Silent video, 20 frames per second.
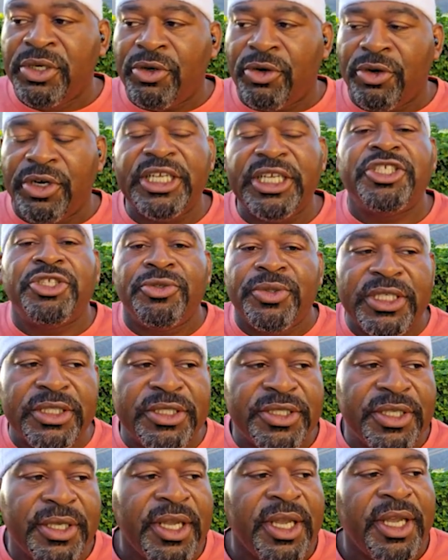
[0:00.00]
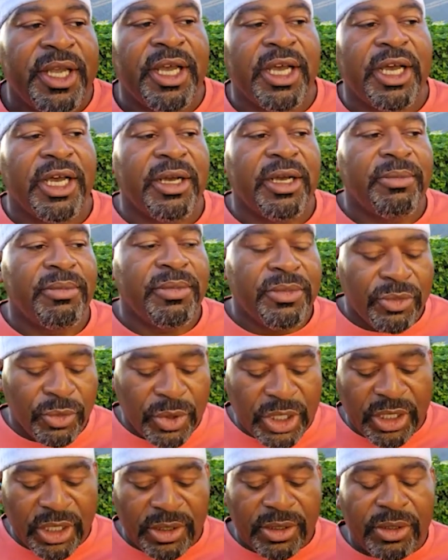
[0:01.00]
or issuance.
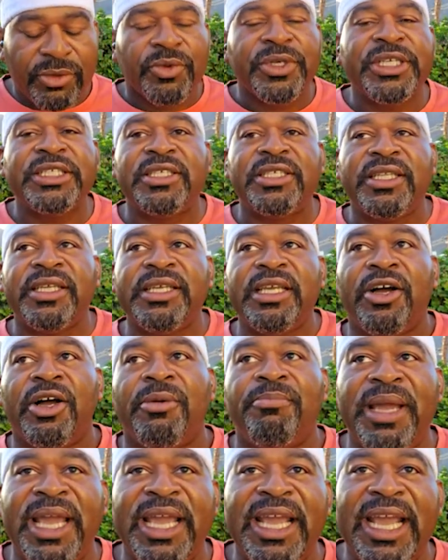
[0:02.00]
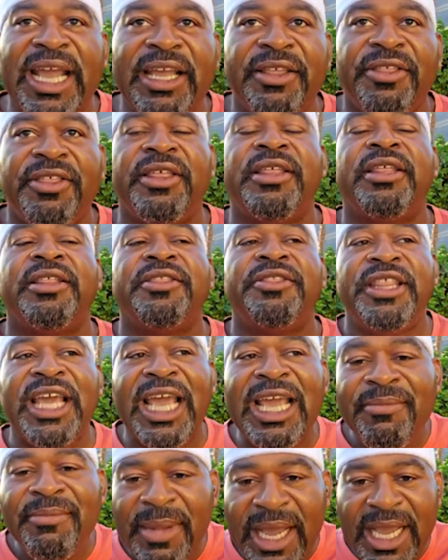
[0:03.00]
Well, recently on May 8th,
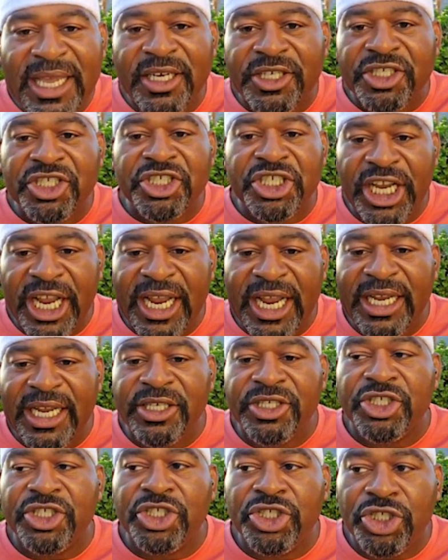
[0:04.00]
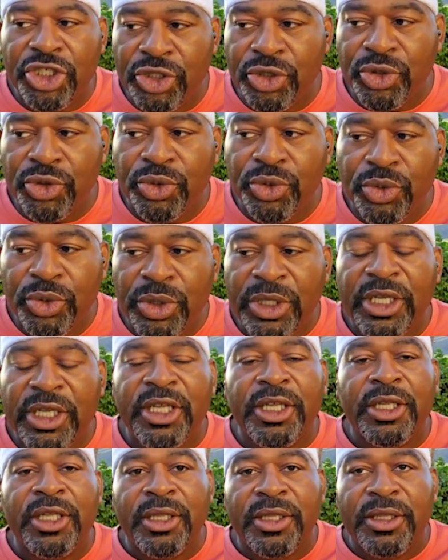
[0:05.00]
they made a change to
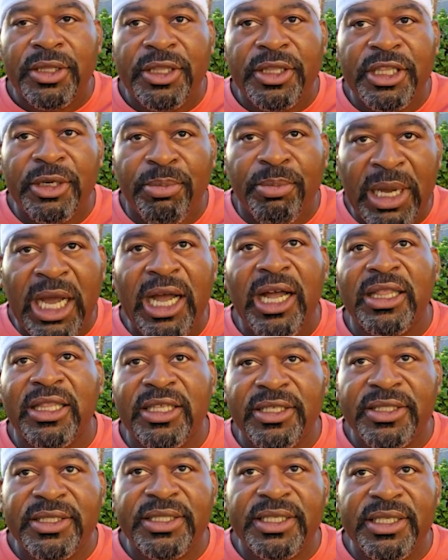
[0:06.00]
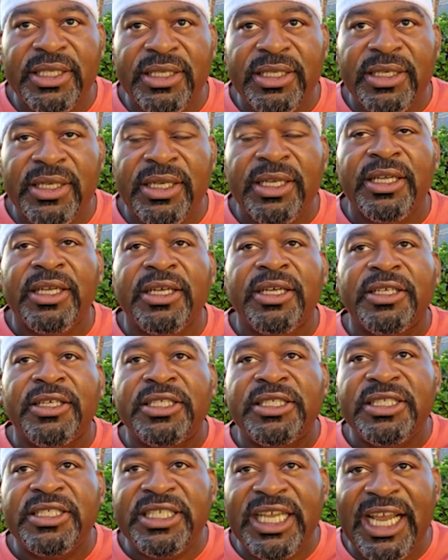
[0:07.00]
the policy
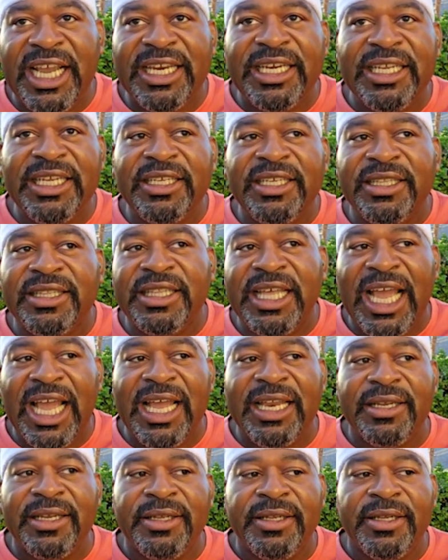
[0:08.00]
stating that